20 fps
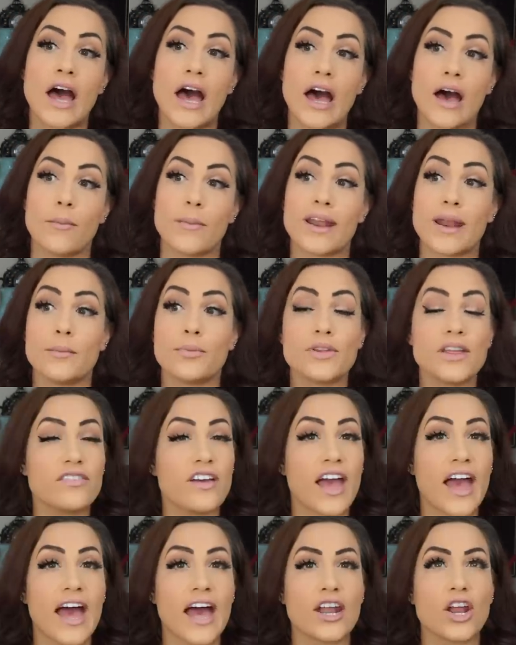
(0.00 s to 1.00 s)
Um, and I believe
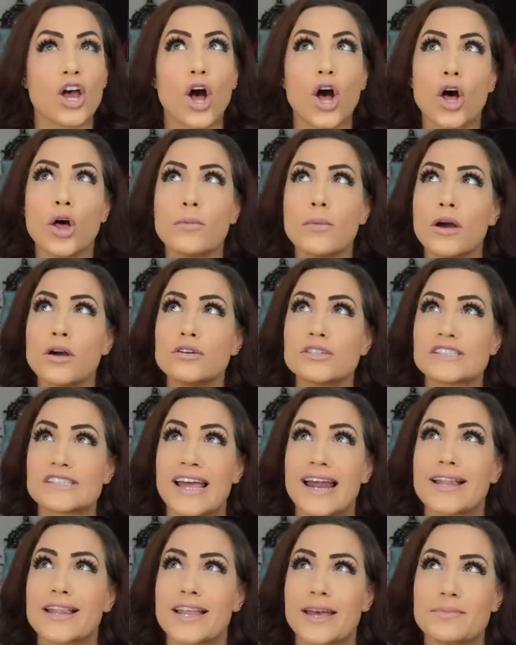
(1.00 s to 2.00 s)
I had almost,
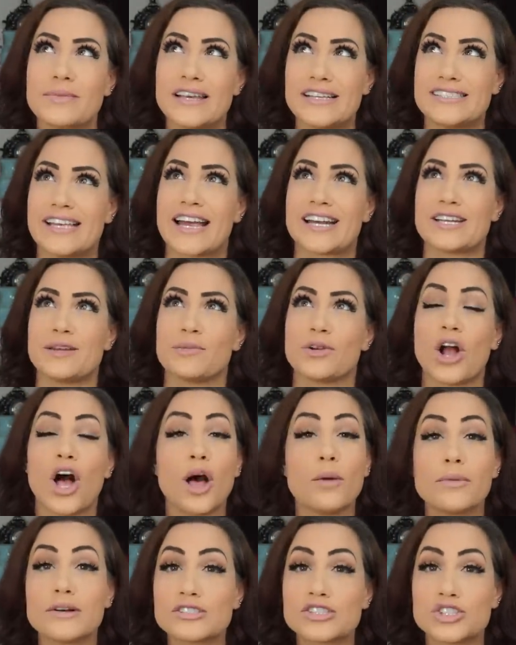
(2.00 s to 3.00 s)
I gotta look up the exact number,
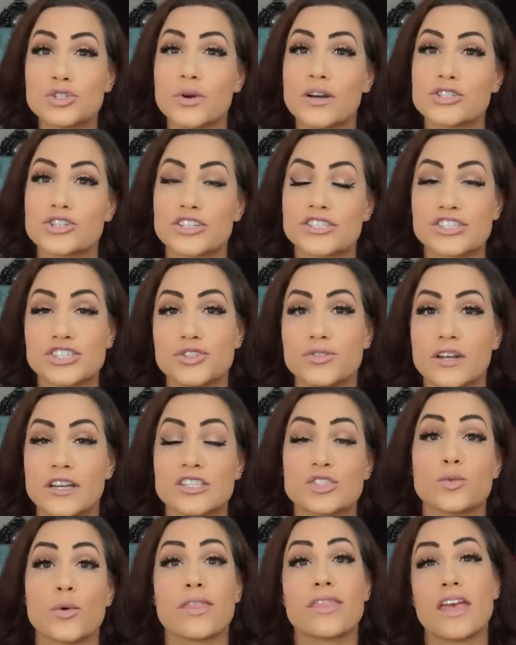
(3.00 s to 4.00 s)
almost 200
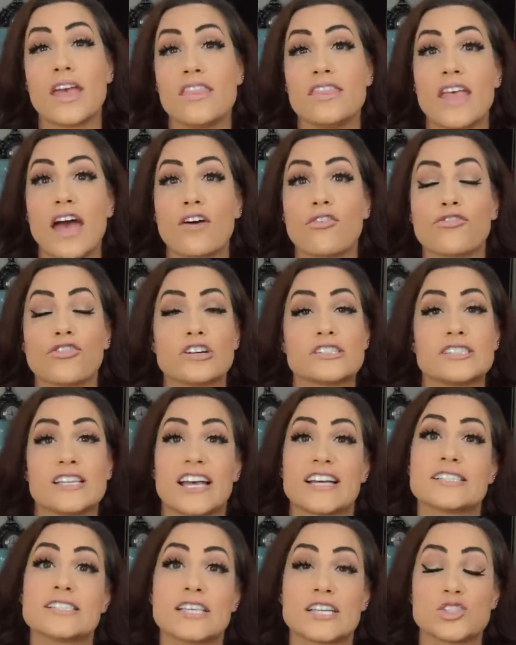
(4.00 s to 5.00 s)
students within that first
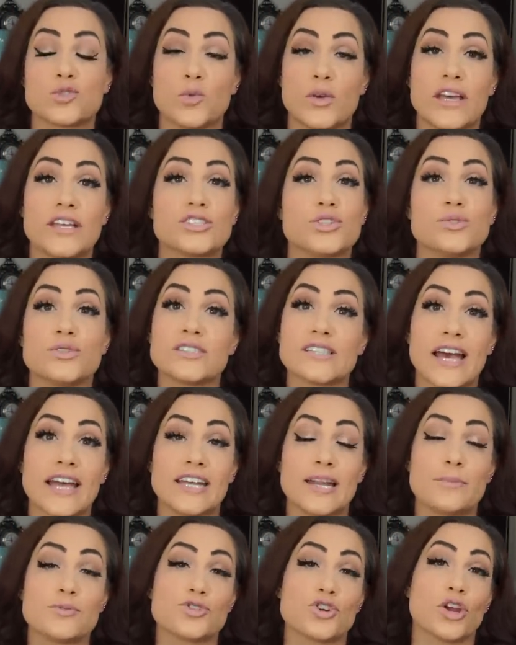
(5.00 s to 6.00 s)
like six weeks who
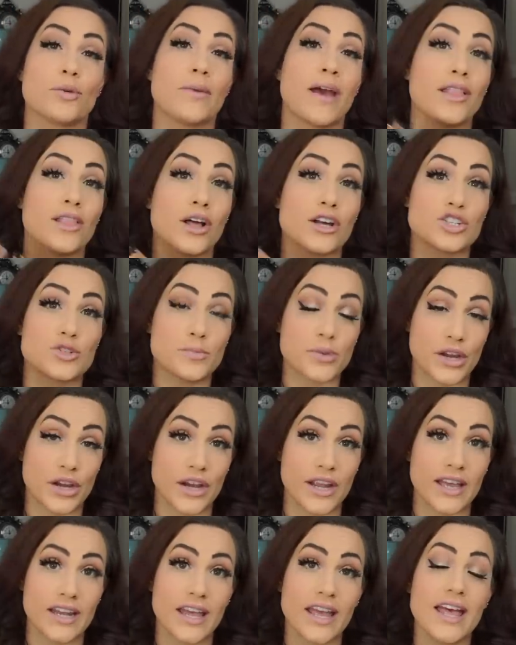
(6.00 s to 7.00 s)
signed up during my launch
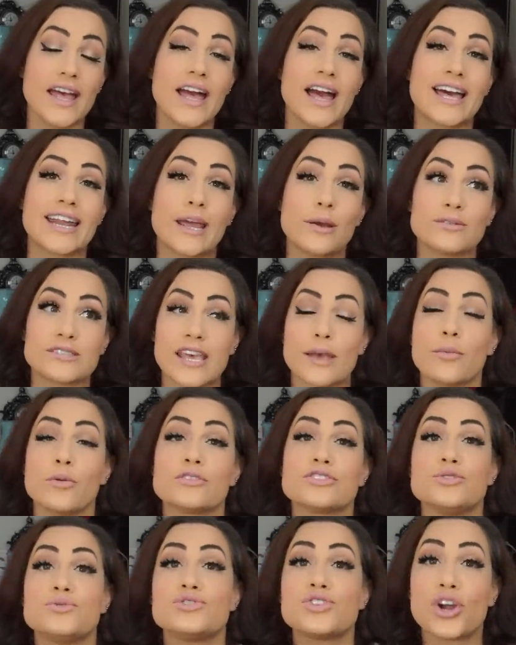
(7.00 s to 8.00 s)
period. And I was
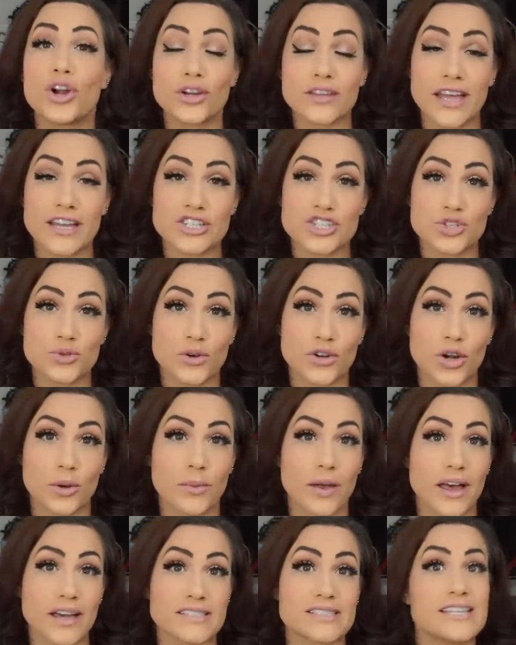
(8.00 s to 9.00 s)
able to turn that 200
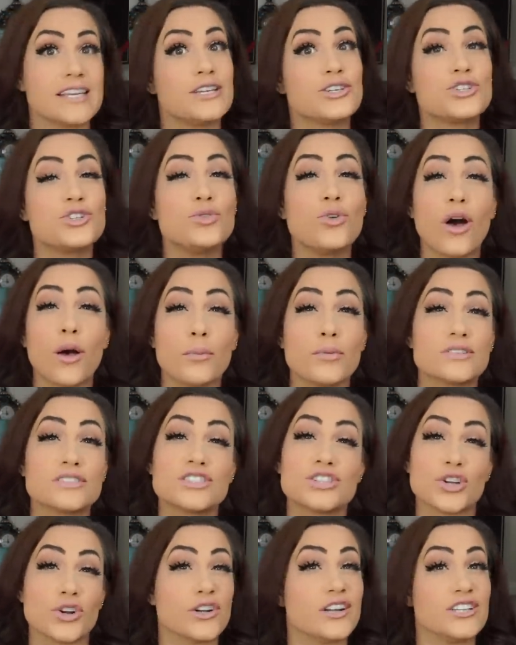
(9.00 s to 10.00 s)
bucks into
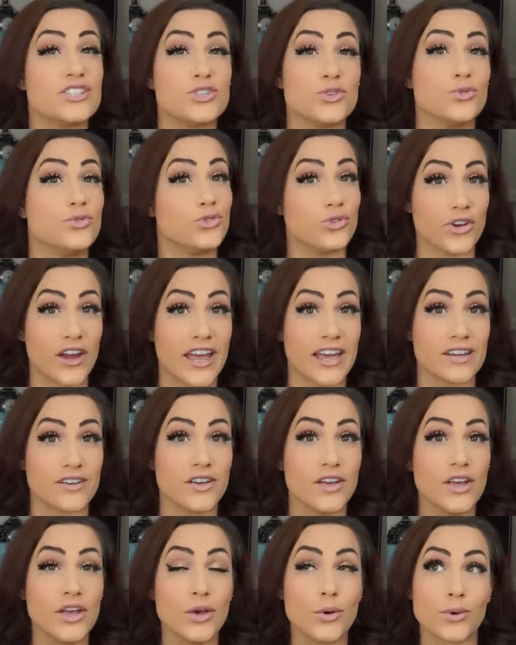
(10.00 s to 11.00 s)
almost 32 grand,
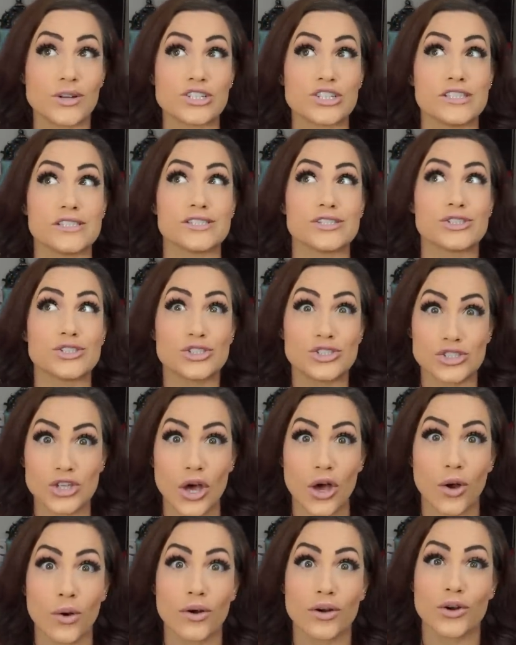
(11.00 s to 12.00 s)
which is
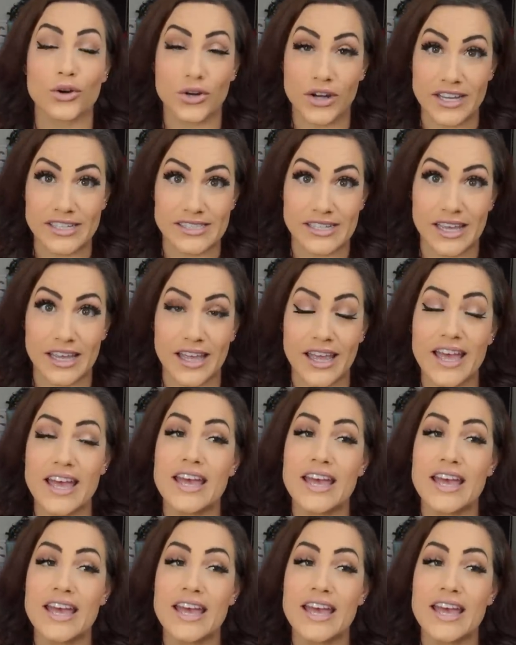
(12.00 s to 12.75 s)
so crazy.